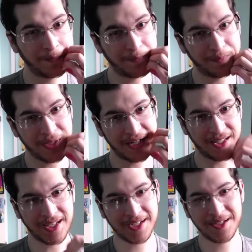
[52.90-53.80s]
meaning
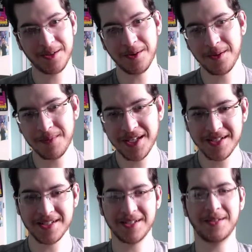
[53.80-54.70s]
that I could go to the meals
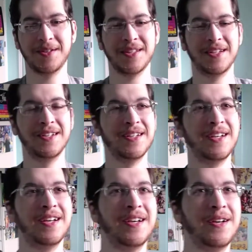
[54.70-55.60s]
and go to
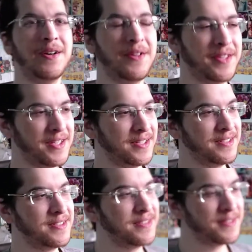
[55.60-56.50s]
all the
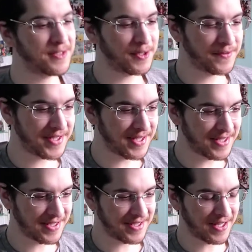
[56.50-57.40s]
services
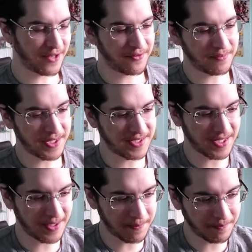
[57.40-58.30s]
and stuff. But
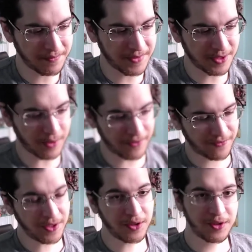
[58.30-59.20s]
do I
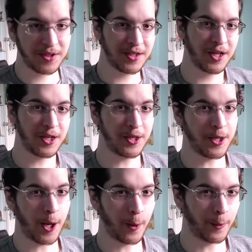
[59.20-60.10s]
feel good?
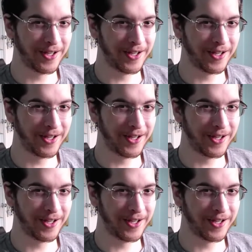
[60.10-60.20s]
No.